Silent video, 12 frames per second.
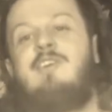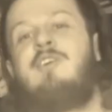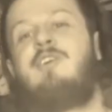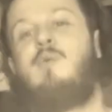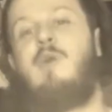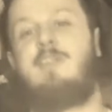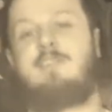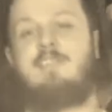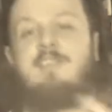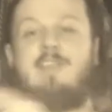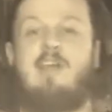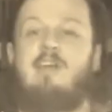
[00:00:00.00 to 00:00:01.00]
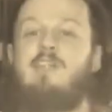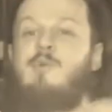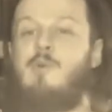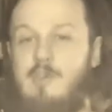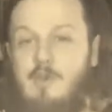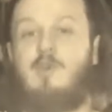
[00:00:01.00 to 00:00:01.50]
You're going to want to sit there
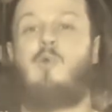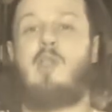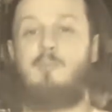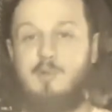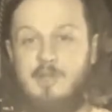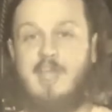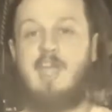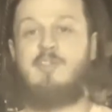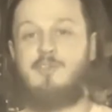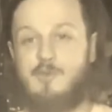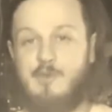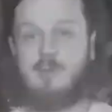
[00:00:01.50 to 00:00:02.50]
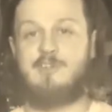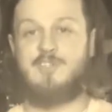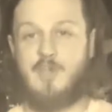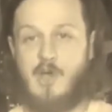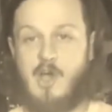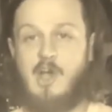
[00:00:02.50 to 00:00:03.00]
and you're going to want to play through
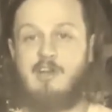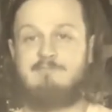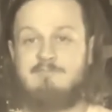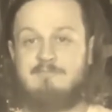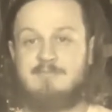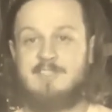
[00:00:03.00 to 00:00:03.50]
your song,